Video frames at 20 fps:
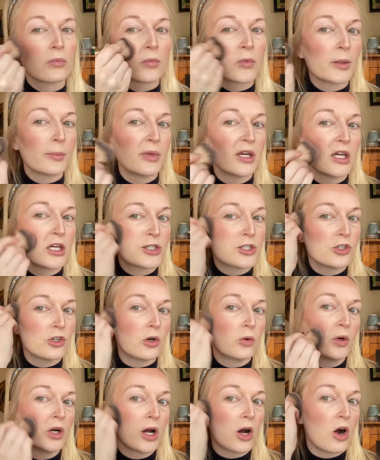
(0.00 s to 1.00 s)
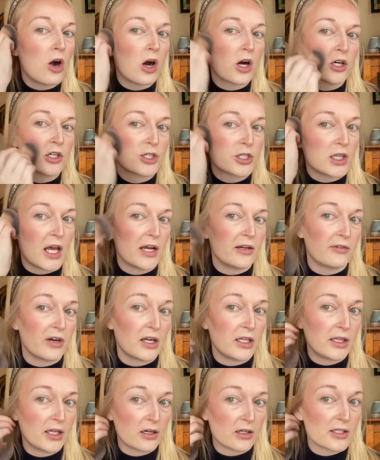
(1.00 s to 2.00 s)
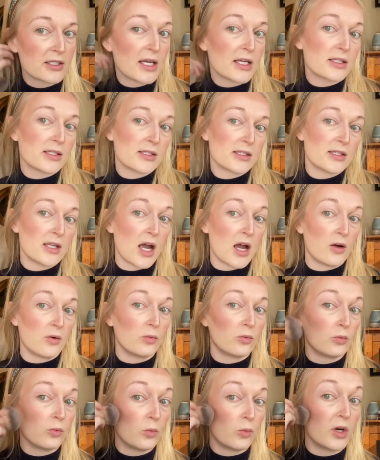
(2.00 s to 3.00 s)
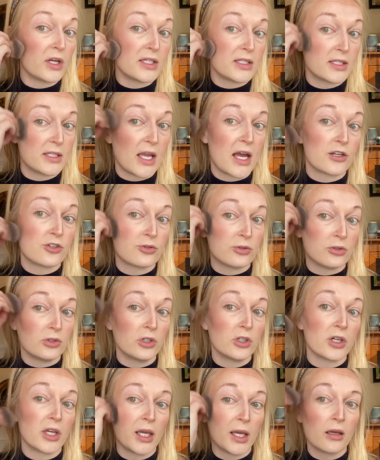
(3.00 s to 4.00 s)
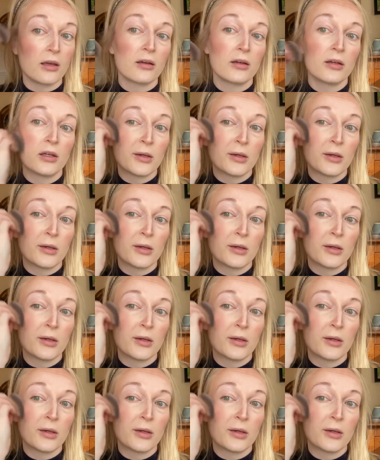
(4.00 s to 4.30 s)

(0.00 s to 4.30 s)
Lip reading: because you don't want a harsh line right there because that's not what is natural looking.